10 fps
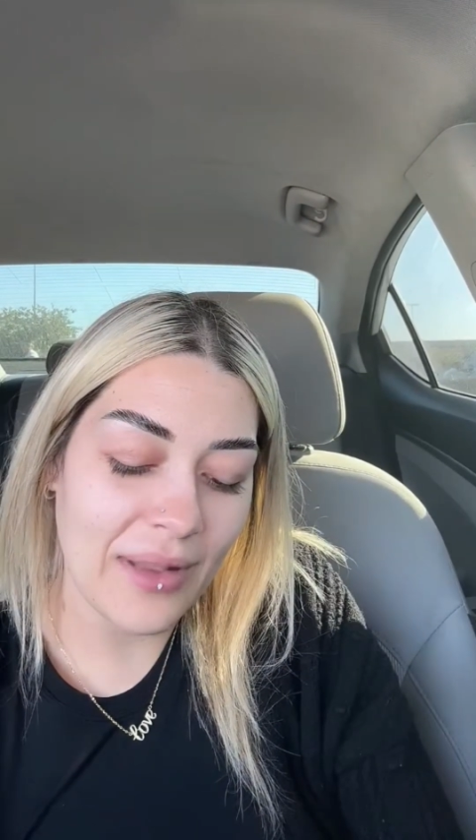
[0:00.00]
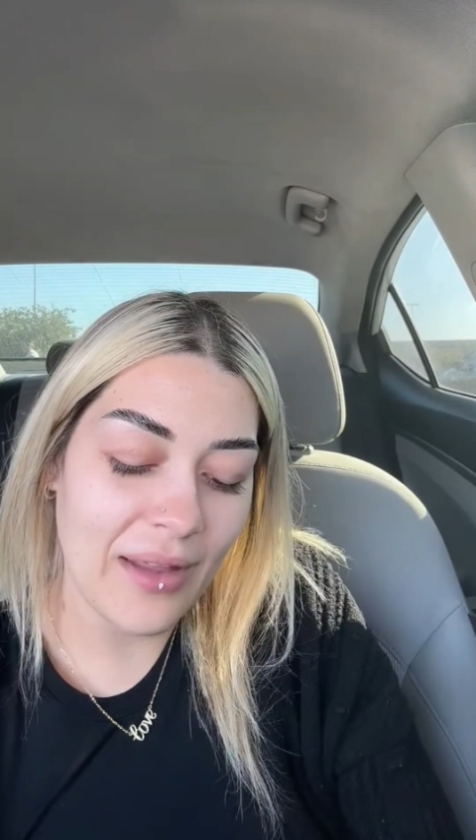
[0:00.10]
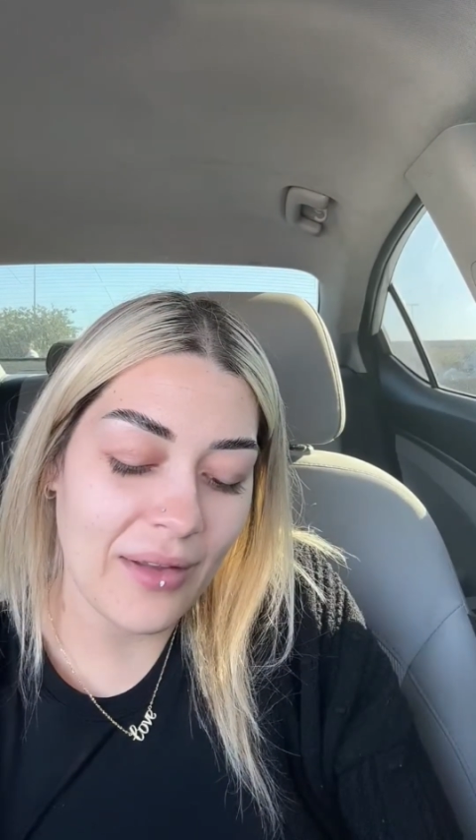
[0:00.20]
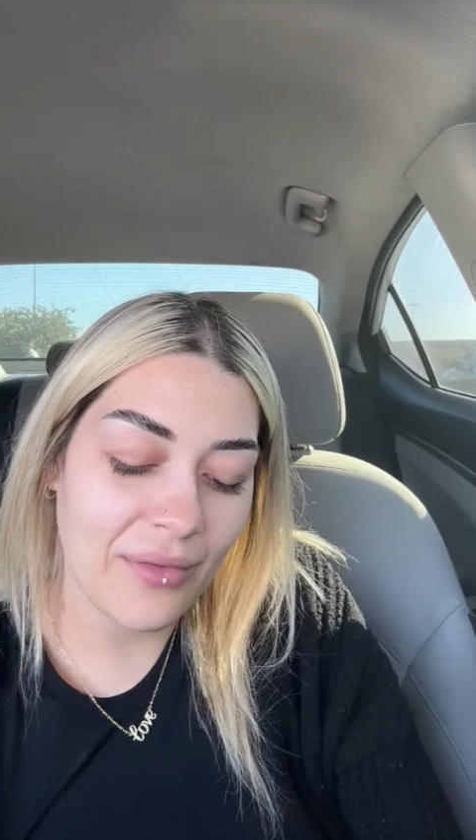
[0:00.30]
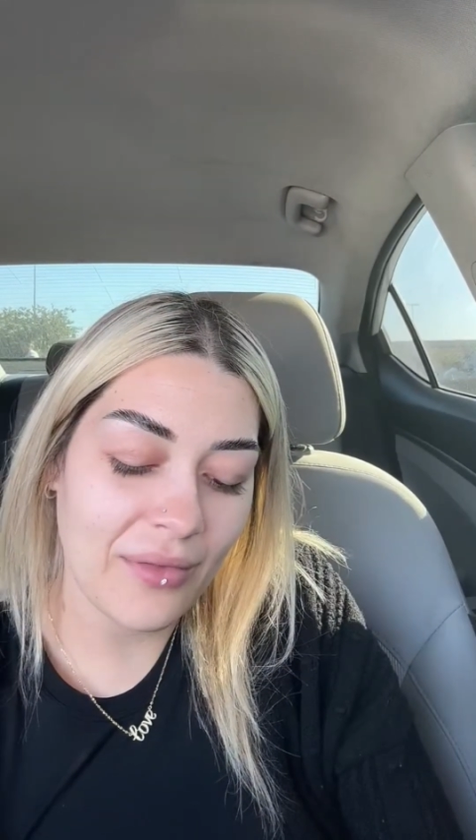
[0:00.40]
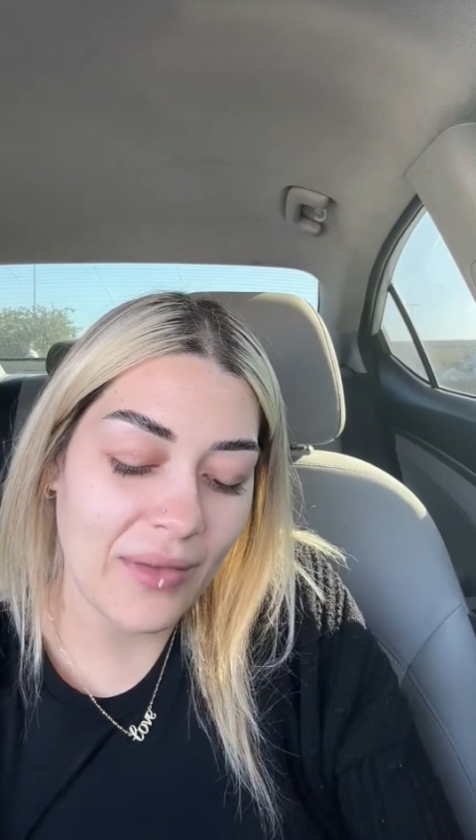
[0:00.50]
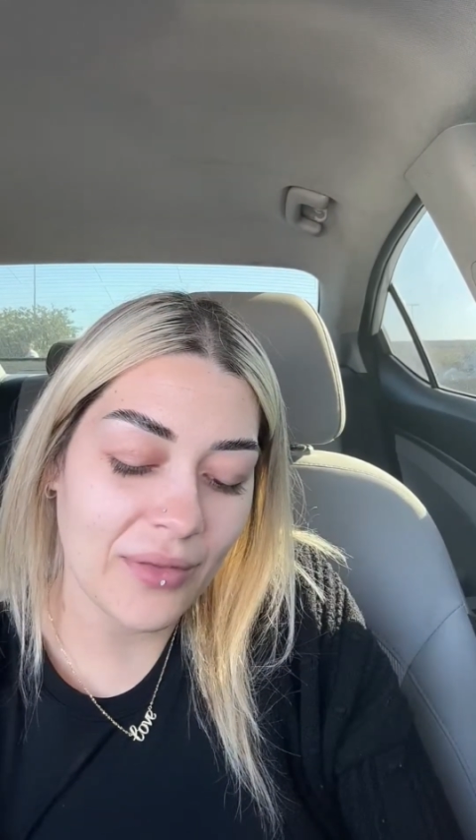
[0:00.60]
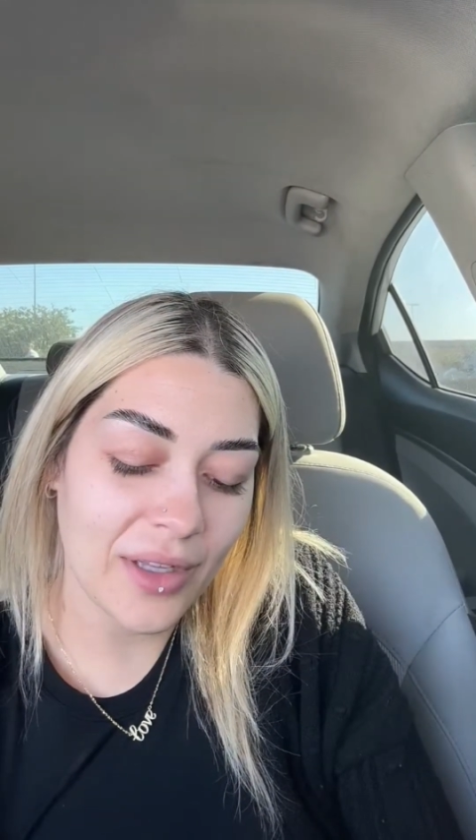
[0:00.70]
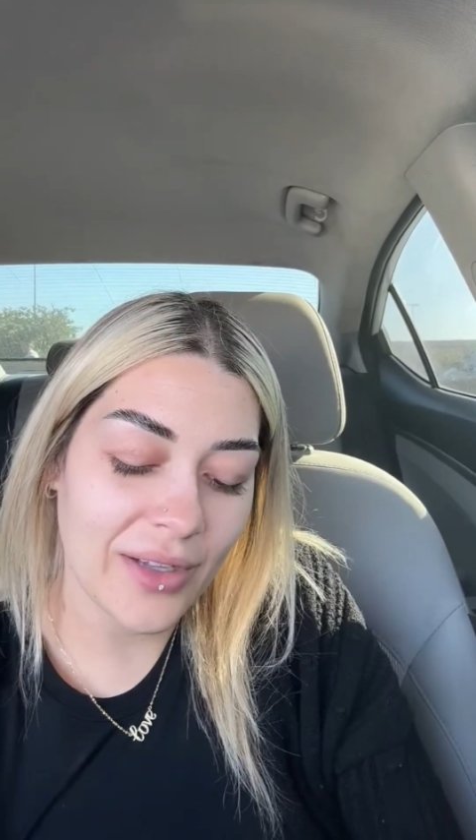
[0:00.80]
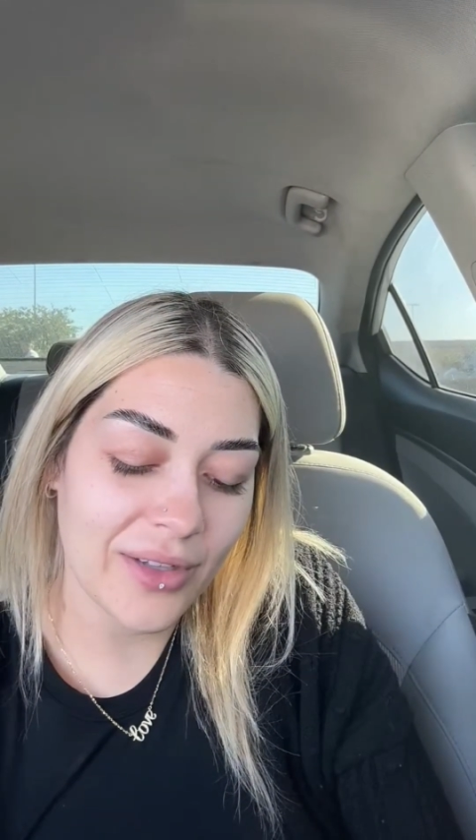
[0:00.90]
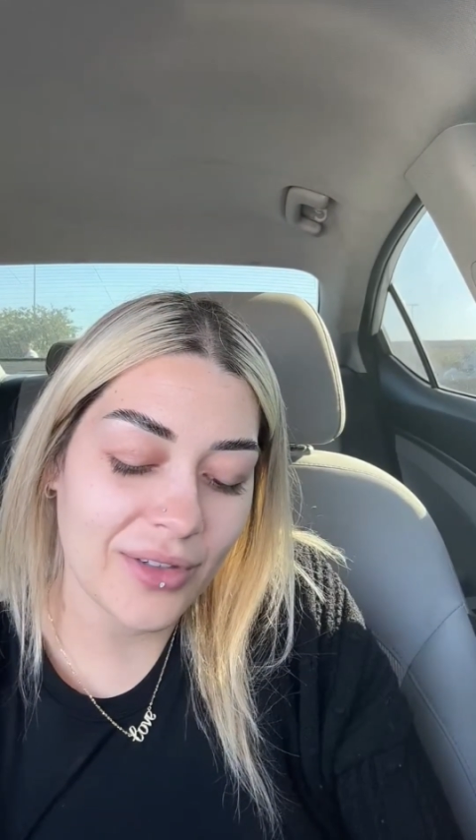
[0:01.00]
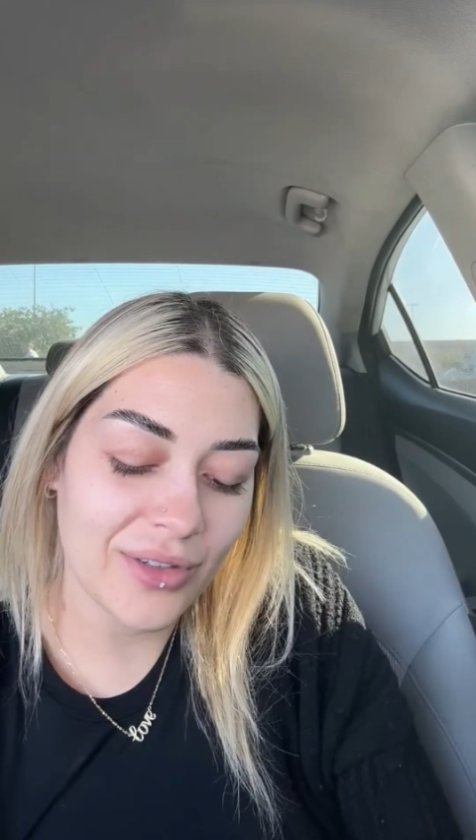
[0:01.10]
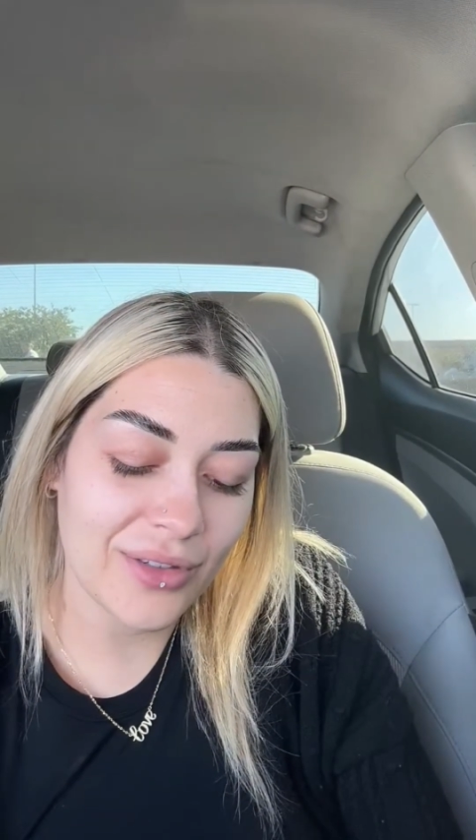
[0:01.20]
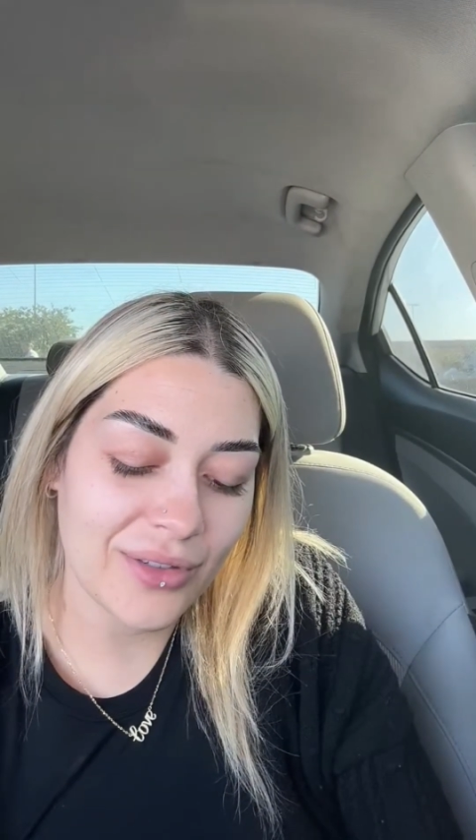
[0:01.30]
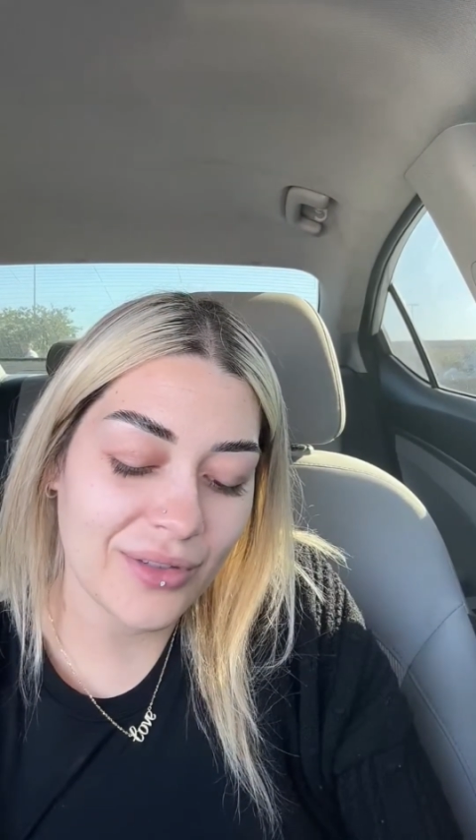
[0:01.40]
live after
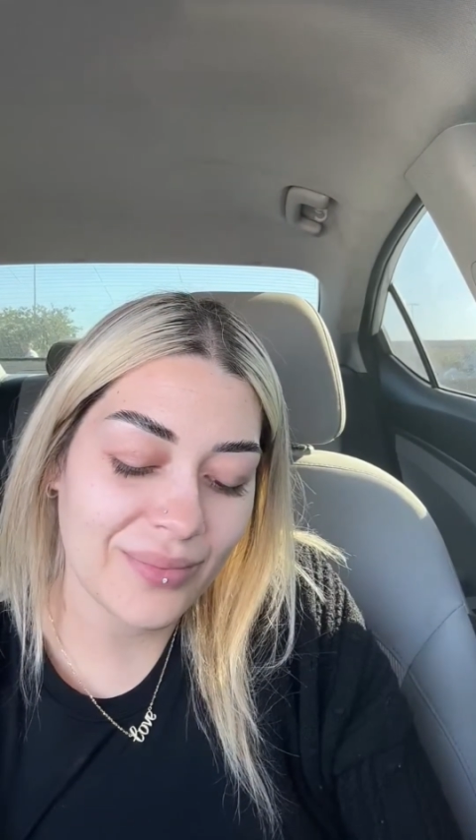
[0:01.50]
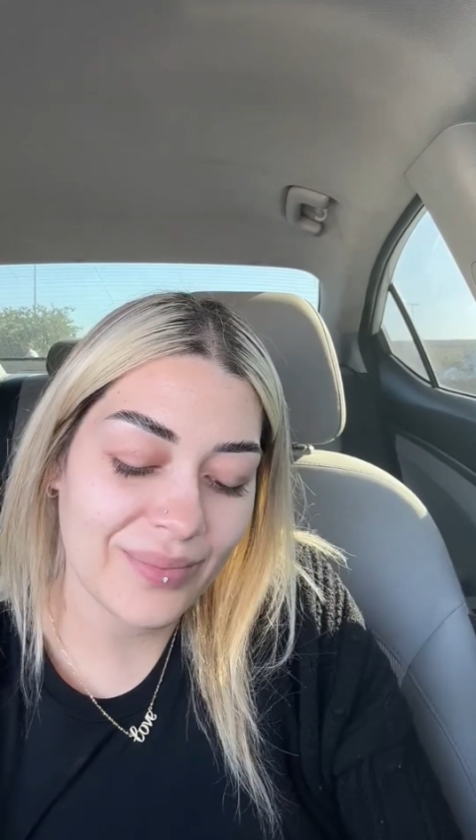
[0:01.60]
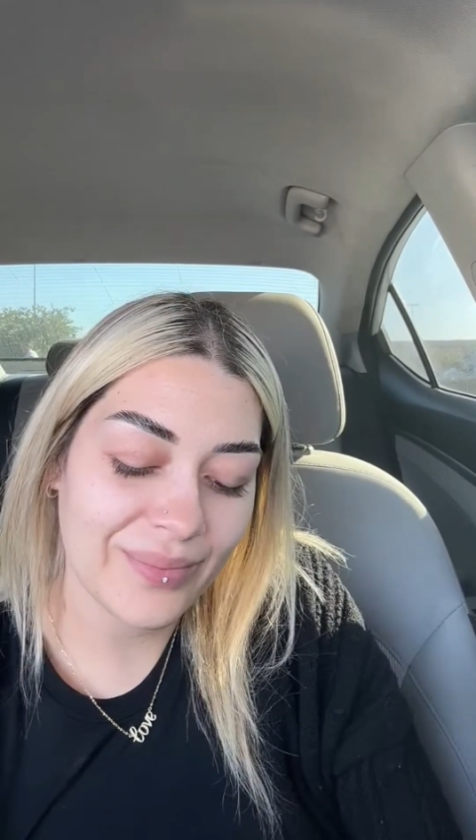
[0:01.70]
lunch.